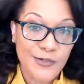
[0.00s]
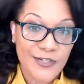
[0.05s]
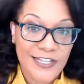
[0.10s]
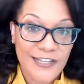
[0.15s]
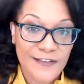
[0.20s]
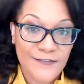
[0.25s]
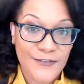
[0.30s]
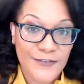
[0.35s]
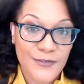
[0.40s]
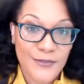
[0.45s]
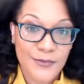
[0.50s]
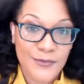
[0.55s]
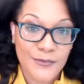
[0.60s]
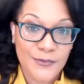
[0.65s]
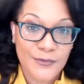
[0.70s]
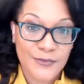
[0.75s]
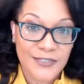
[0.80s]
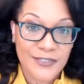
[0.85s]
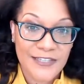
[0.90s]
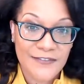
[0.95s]

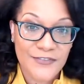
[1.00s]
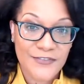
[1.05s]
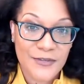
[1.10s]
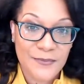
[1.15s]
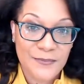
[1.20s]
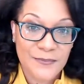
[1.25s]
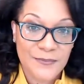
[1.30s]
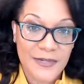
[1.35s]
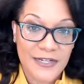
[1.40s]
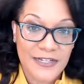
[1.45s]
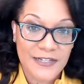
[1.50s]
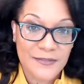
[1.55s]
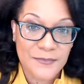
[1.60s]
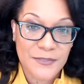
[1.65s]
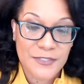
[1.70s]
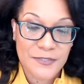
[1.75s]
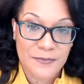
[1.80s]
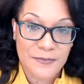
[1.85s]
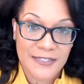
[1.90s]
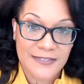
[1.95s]
give them
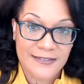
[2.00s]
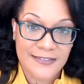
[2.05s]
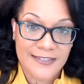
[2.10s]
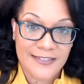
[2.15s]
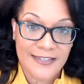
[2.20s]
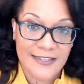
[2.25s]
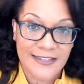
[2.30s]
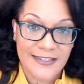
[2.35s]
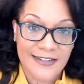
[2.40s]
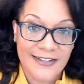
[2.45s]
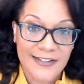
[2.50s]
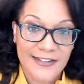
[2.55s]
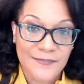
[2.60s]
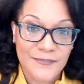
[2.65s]
some insight.